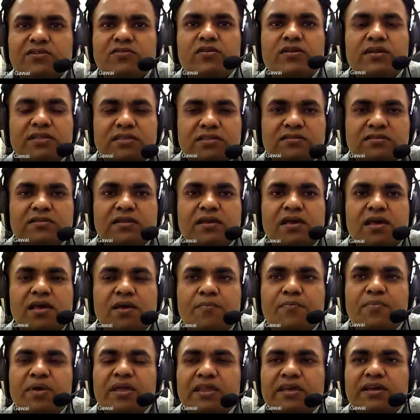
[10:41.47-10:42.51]
Or in
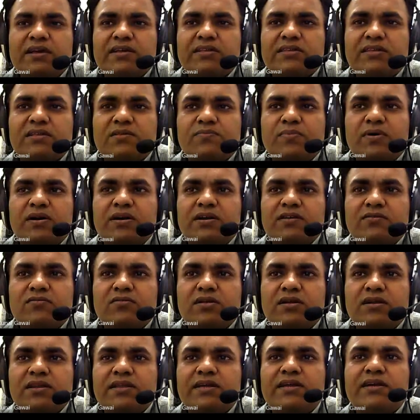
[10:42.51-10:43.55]
many cases,
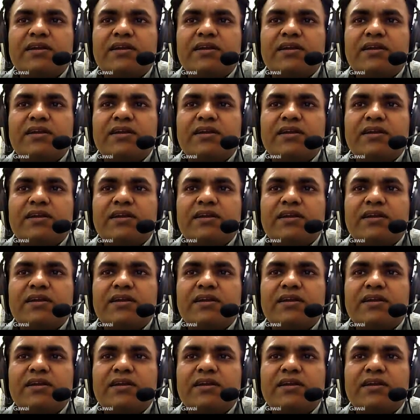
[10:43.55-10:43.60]
particularly